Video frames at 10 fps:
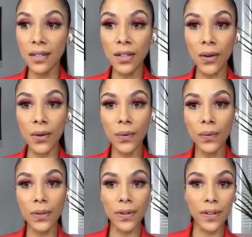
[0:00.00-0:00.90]
you
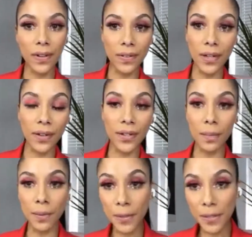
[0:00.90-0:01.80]
know, your career and
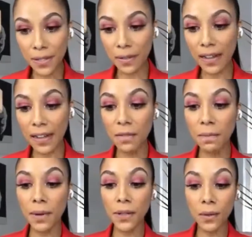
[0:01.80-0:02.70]
your personal
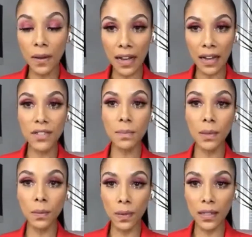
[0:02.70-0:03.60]
life, but you have to
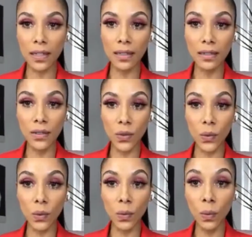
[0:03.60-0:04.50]
be willing
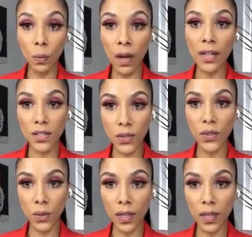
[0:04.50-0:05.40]
to want to
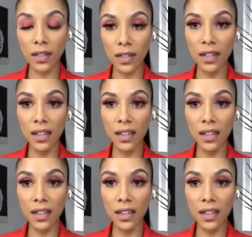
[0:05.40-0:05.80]
do it.